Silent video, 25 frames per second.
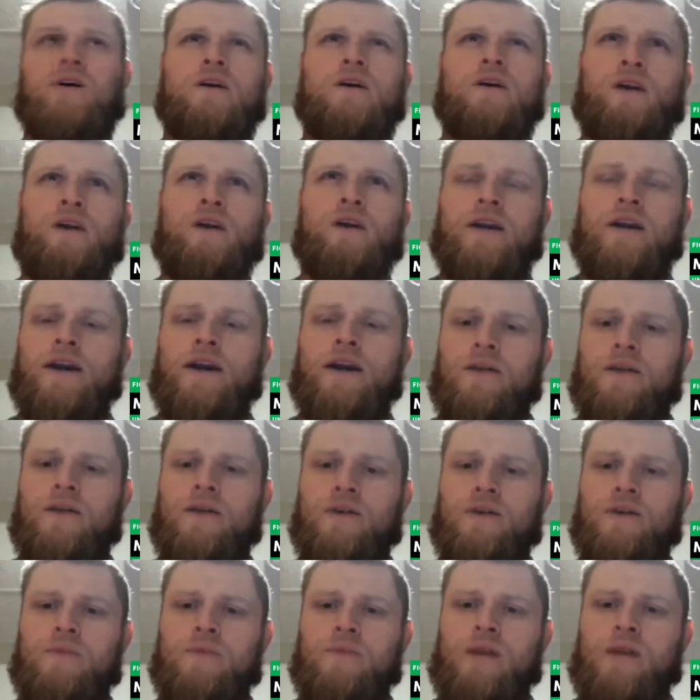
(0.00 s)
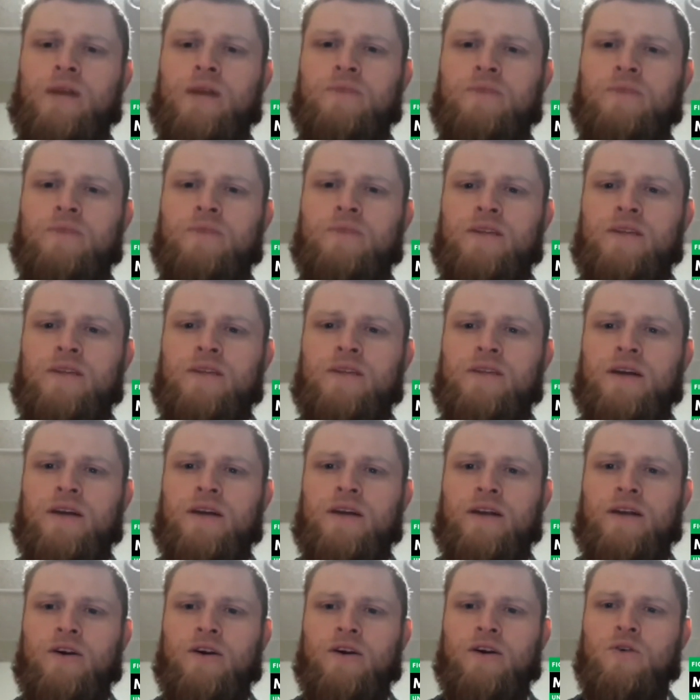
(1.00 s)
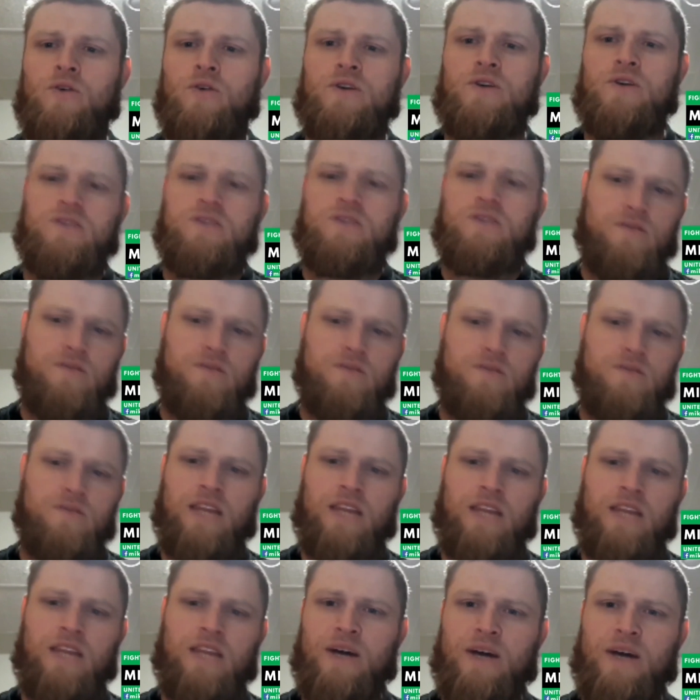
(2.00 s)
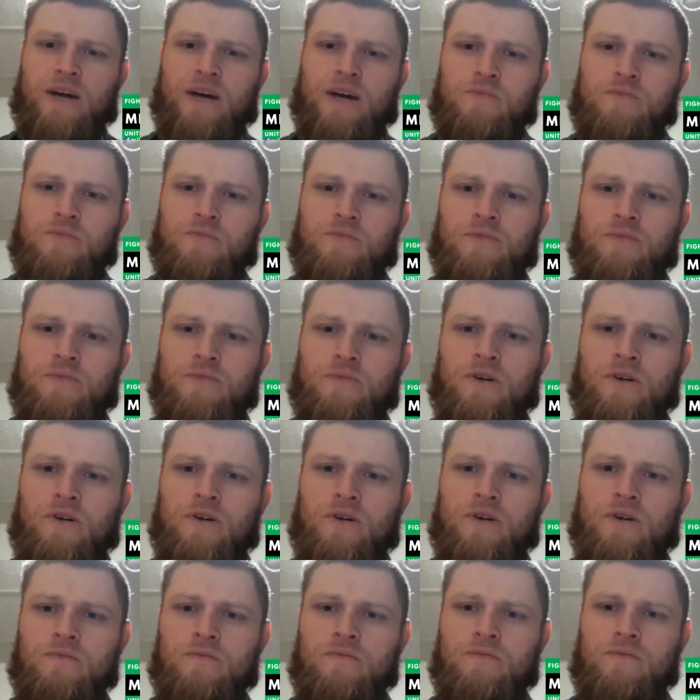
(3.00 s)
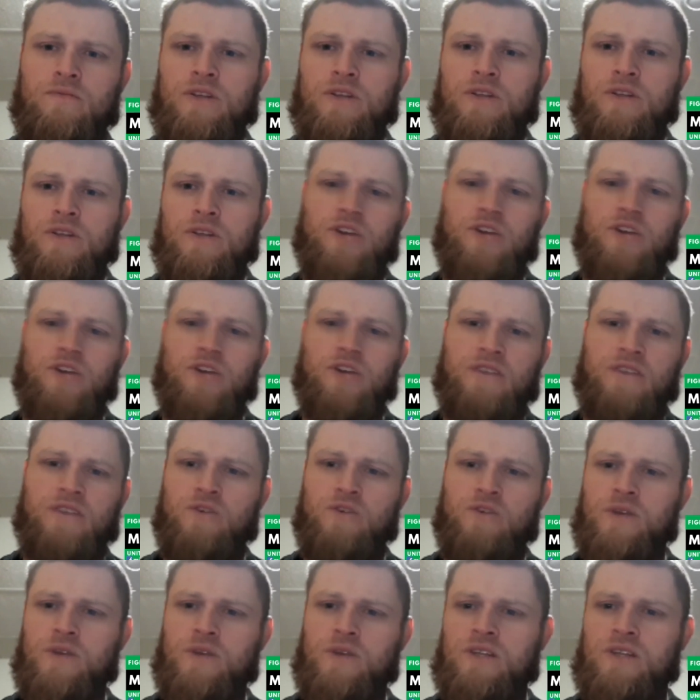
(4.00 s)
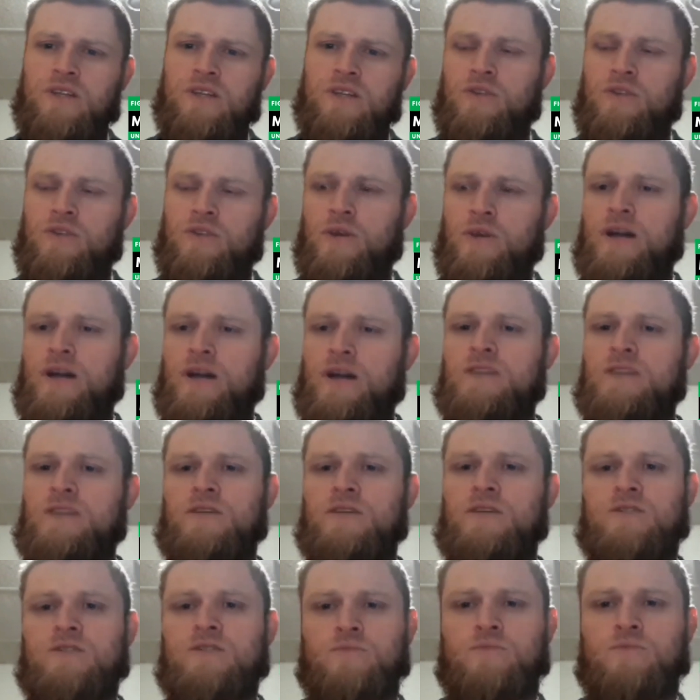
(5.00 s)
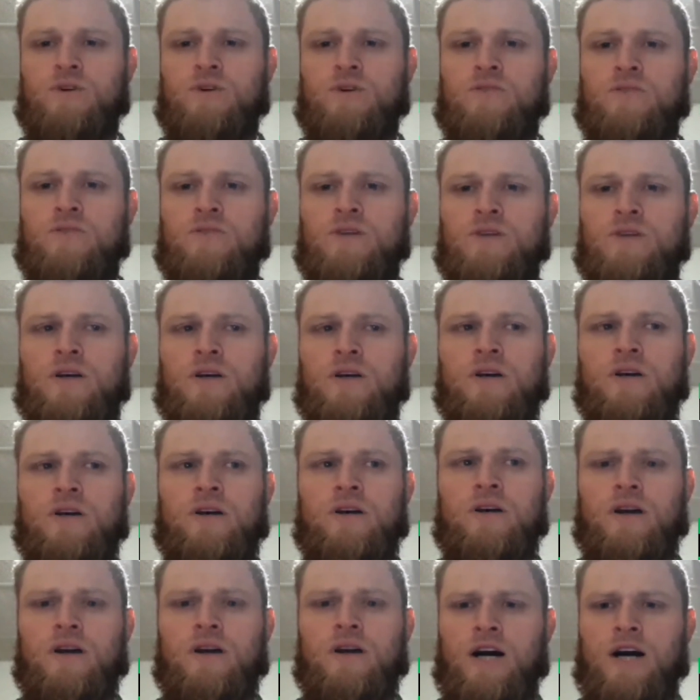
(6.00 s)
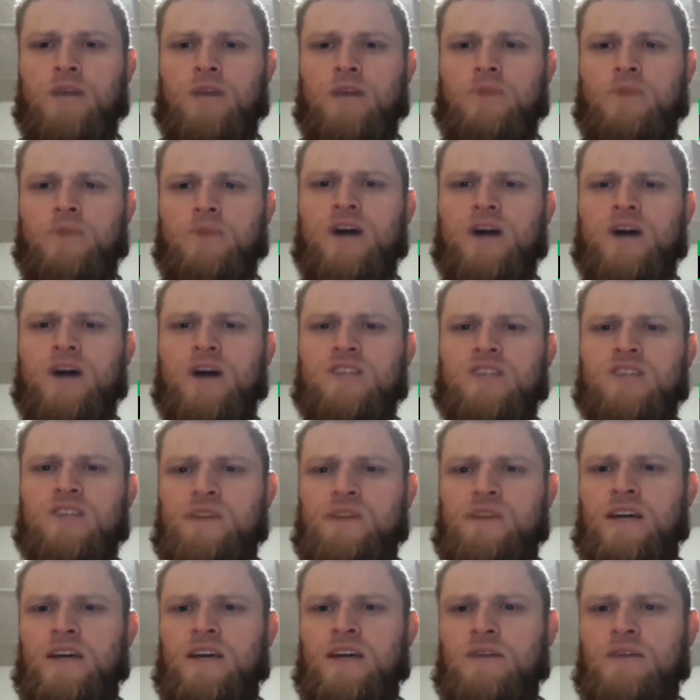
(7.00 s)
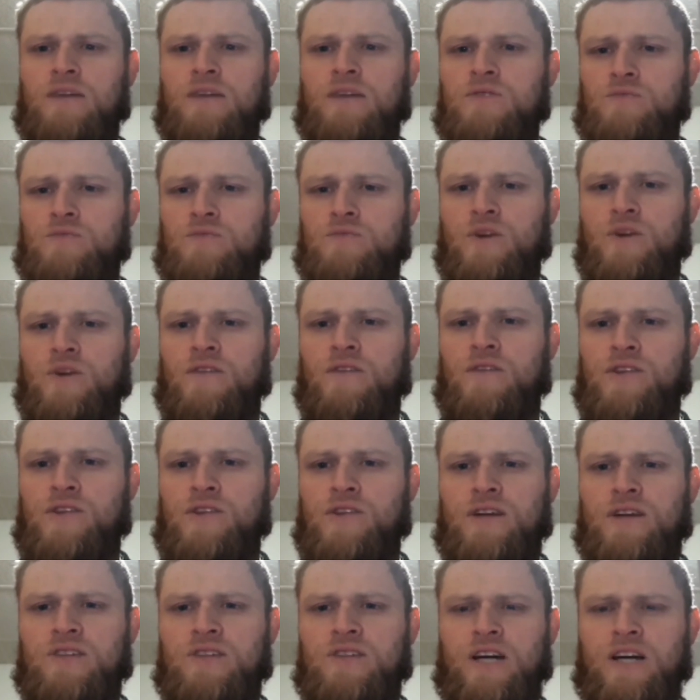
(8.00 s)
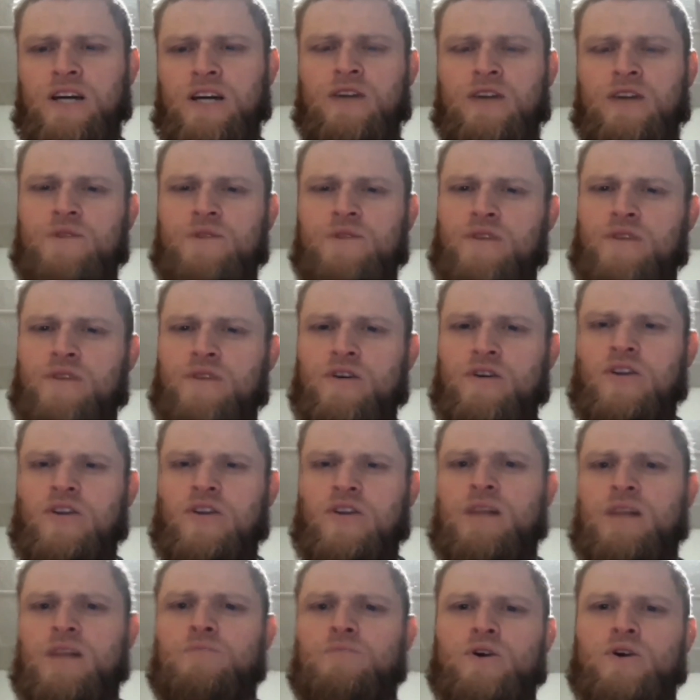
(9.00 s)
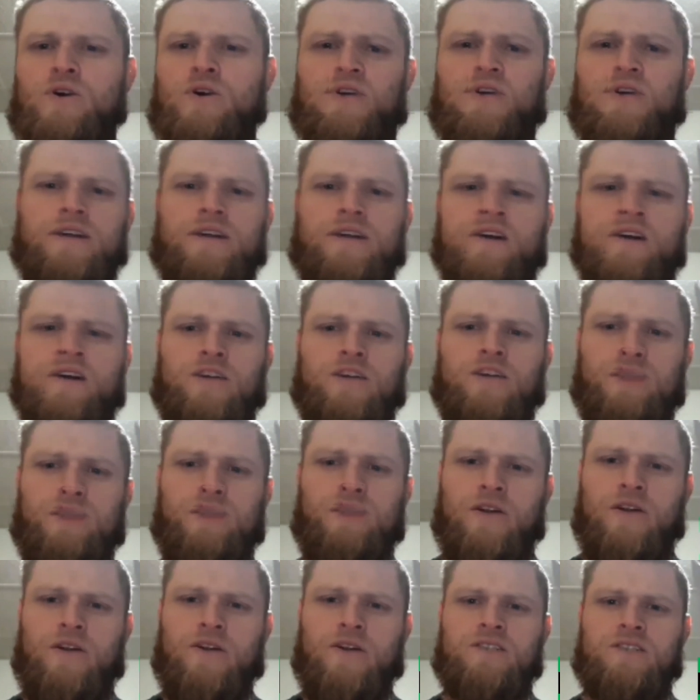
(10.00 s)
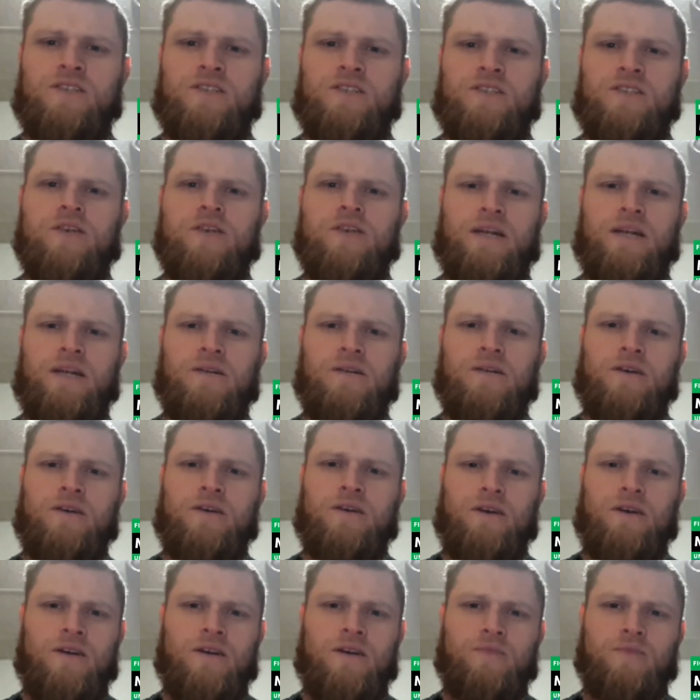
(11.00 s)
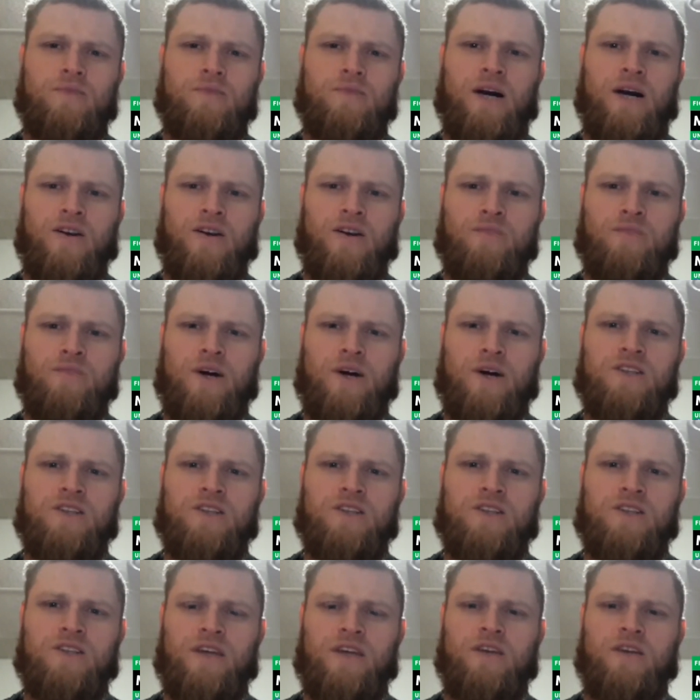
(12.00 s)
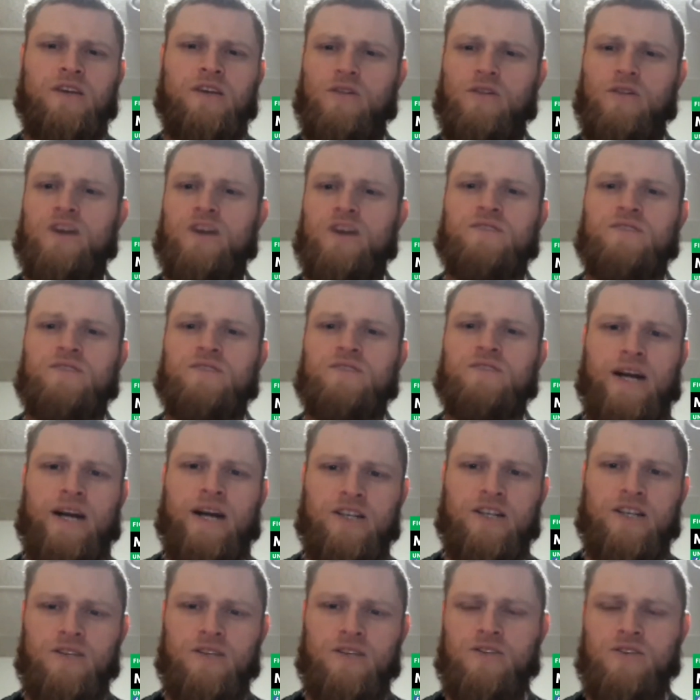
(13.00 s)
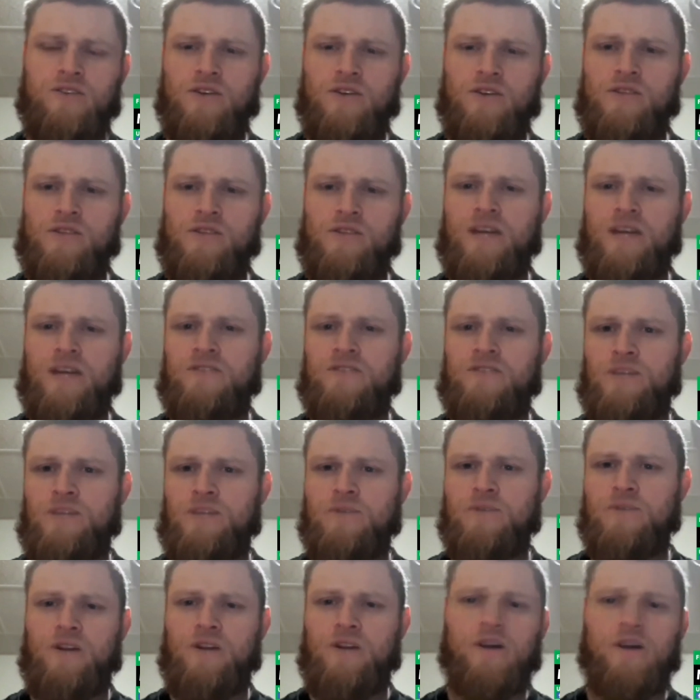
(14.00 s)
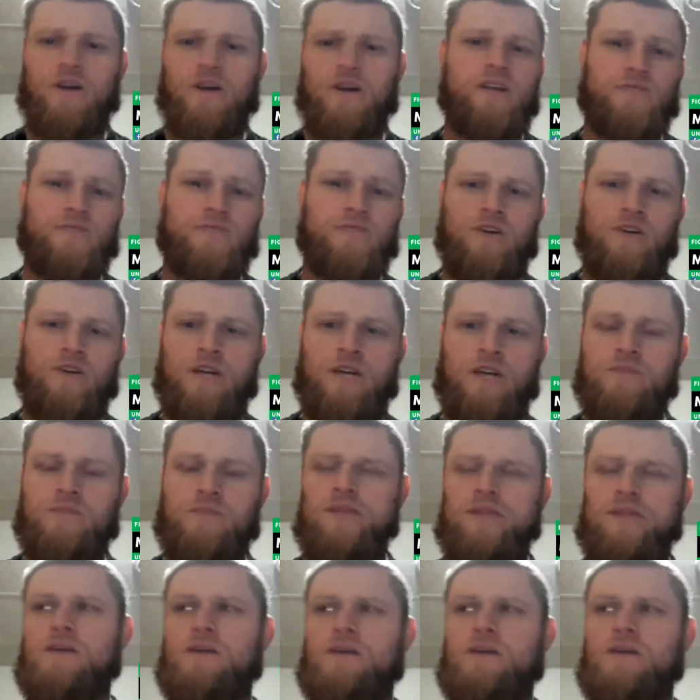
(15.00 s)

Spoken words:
it kind of really made me think like always think the best of people until they give you reason otherwise, I would suppose. Positive thinking was one of her things. Like I don't know if you ever heard of that book or that documentary, The Secret, Power of Positive Thinking or Laws of Attraction. So you think of something long enough, it'll come to you.